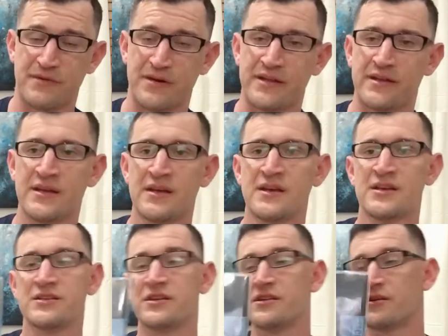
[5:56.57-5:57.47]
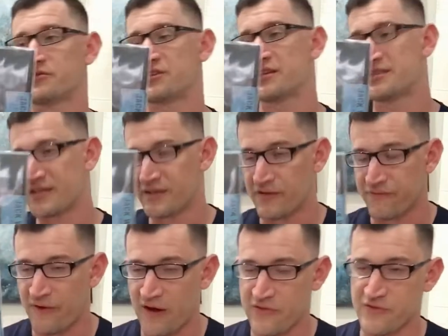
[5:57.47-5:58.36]
But, you know, she's into
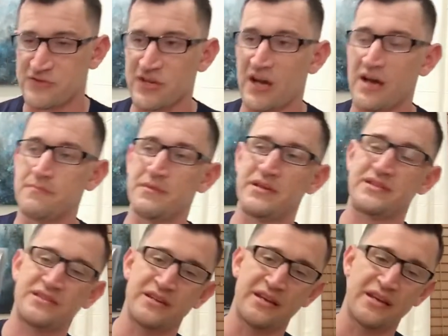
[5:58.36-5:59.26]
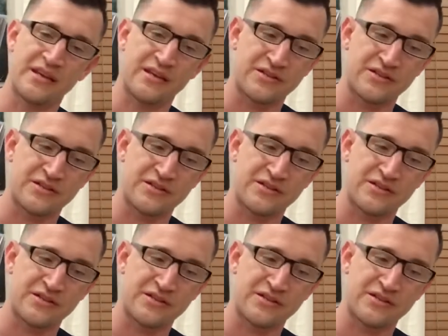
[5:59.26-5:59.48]
Father John Misty.